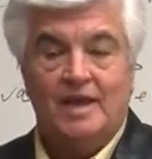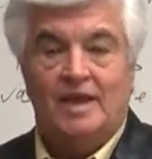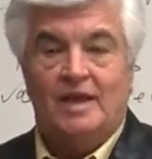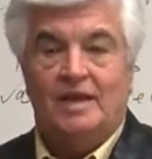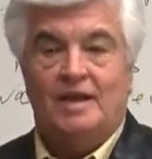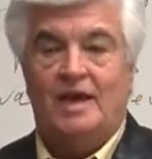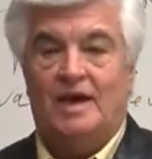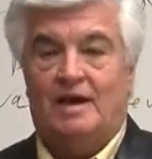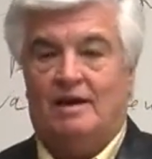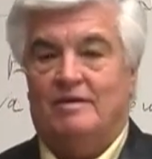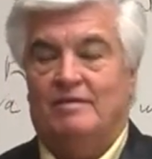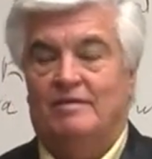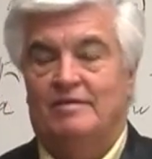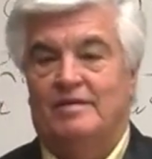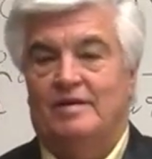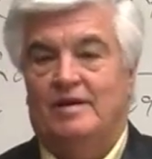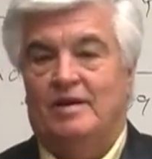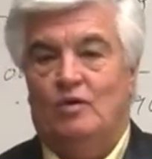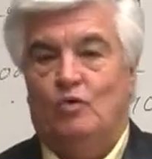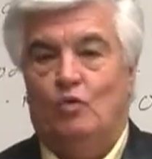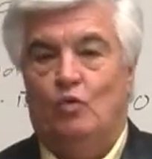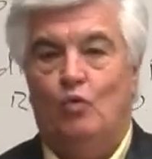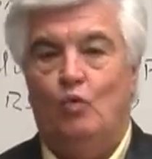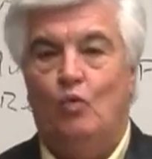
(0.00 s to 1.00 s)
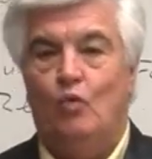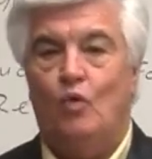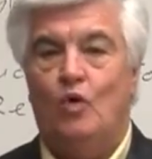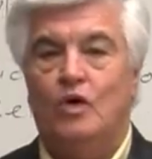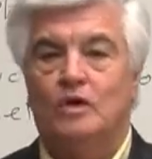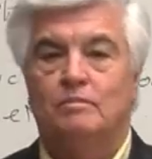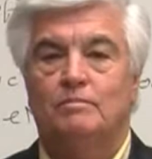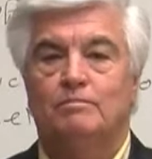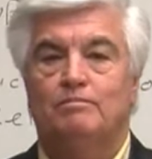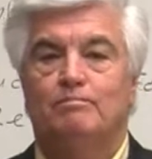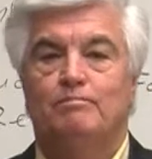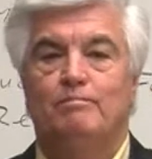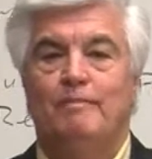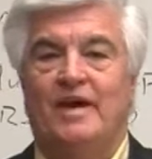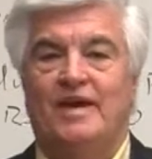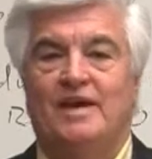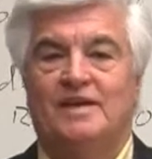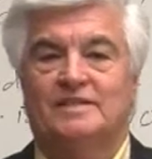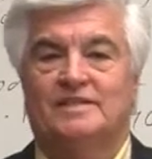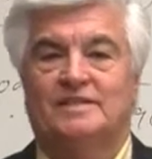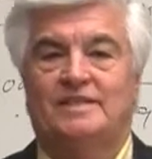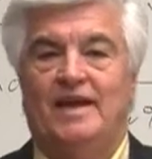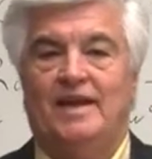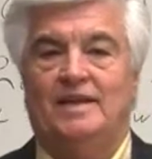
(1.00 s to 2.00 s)
Now, what
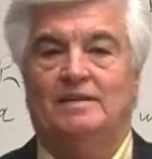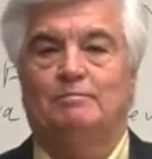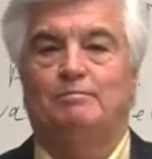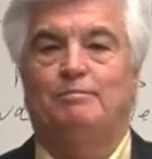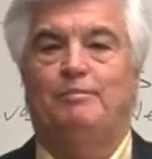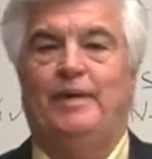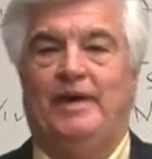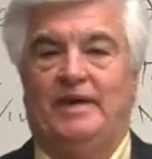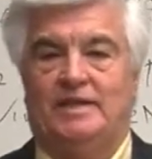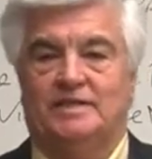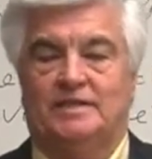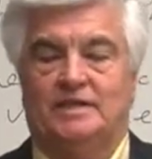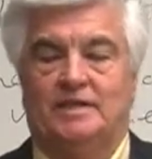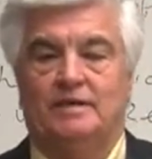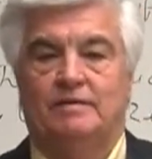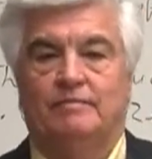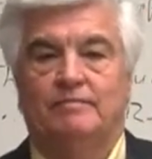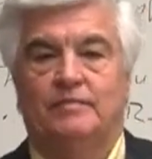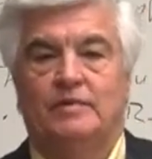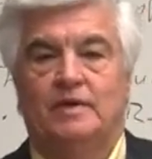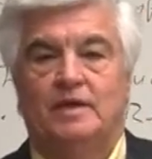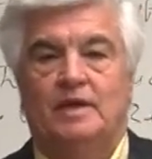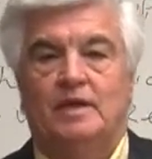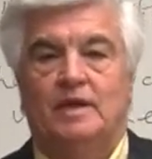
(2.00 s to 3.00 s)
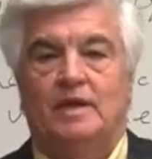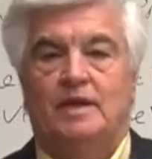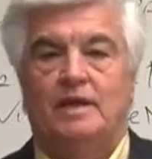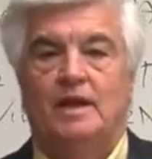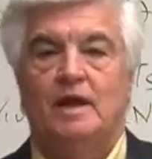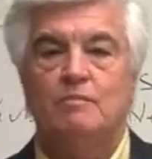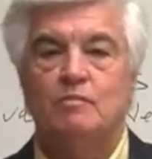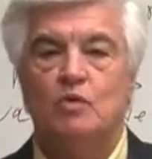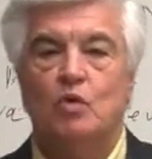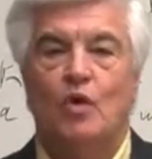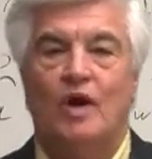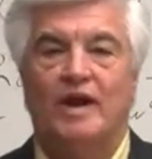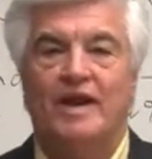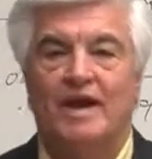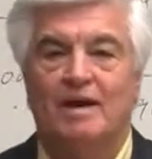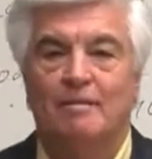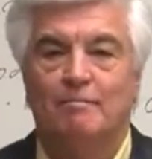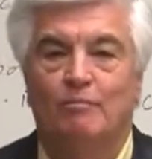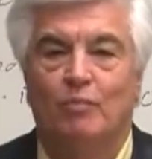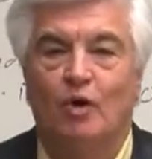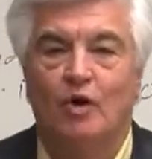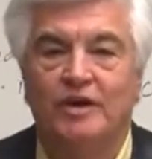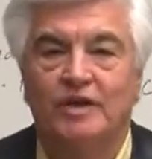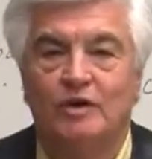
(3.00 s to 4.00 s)
makes that better? Number one, our
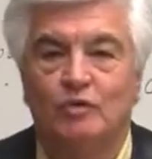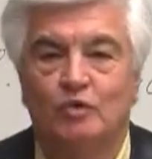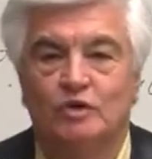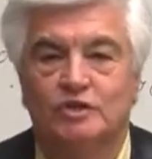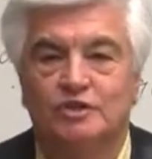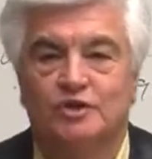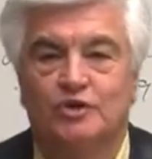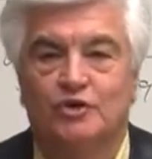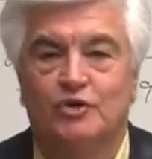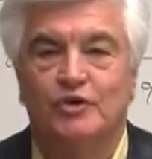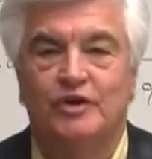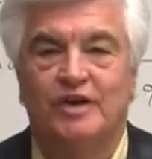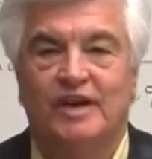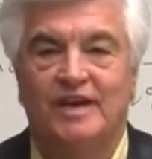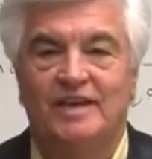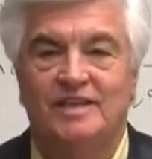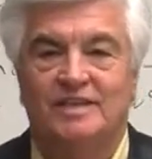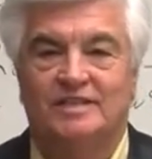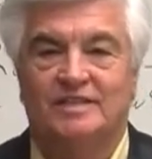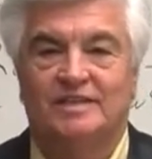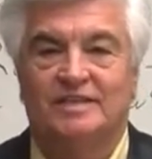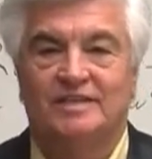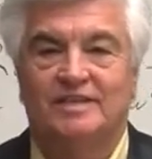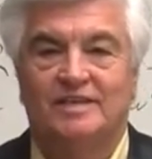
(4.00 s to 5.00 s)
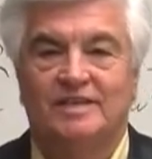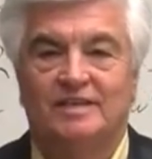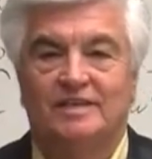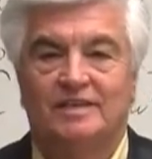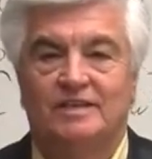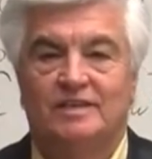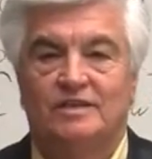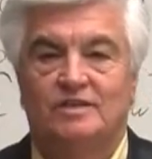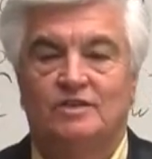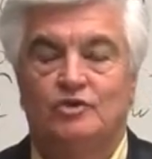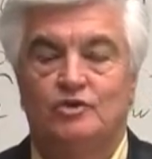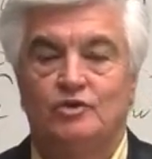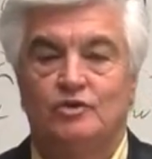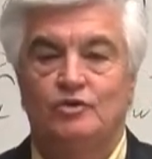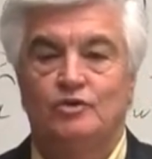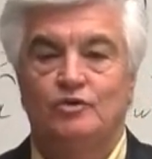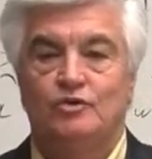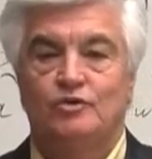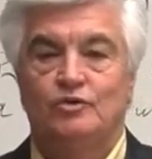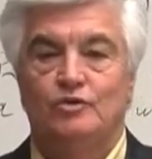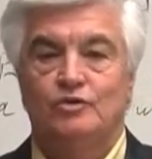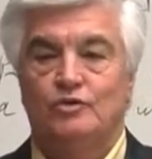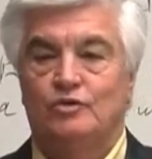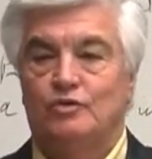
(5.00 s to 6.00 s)
body was created
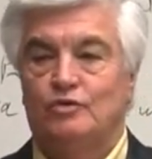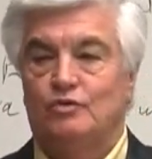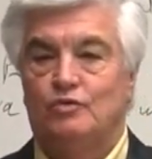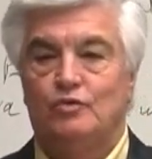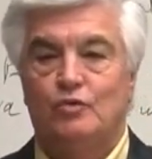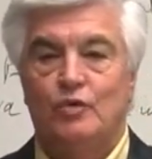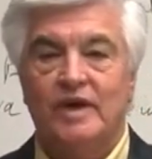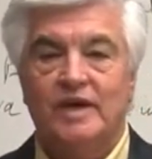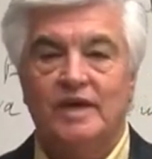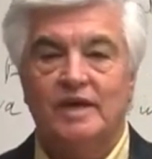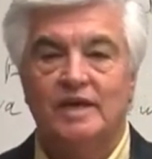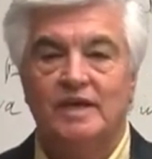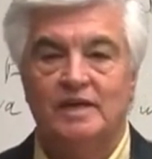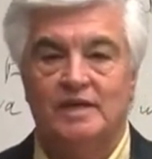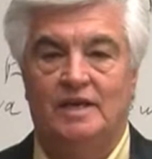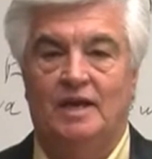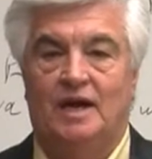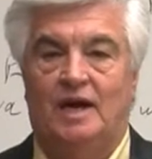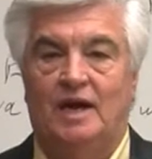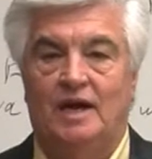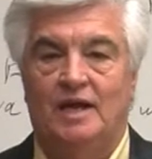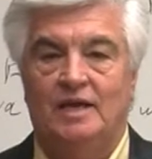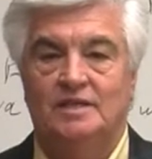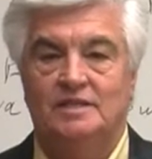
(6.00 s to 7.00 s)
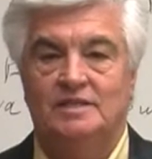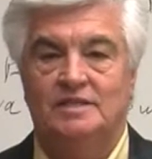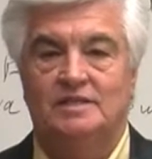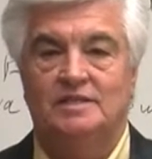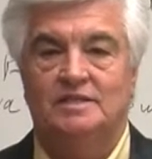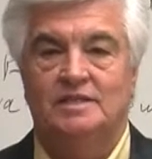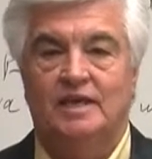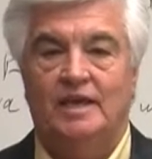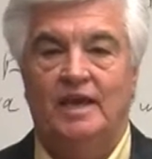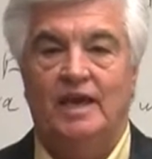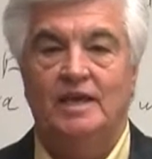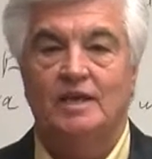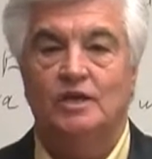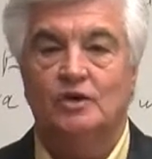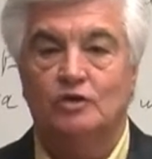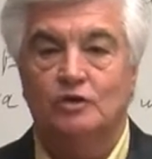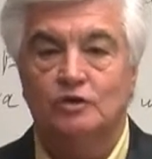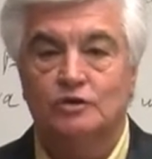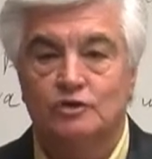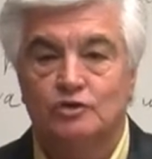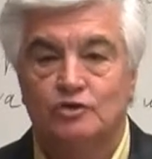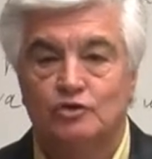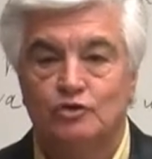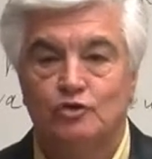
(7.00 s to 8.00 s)
to recognize and
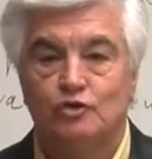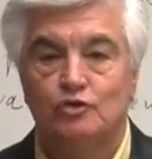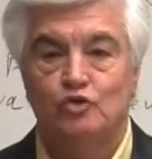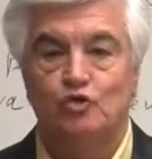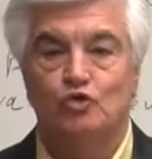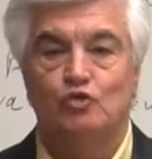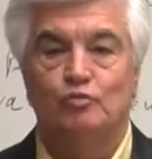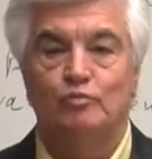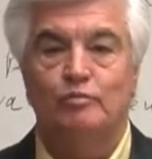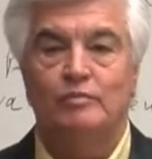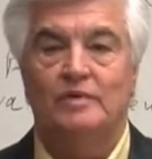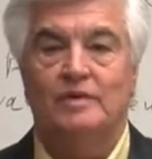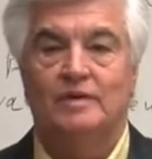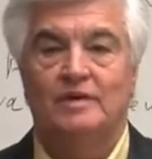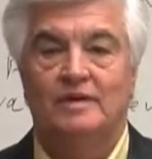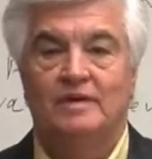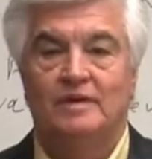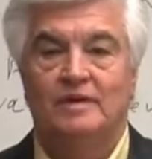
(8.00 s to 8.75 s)
consume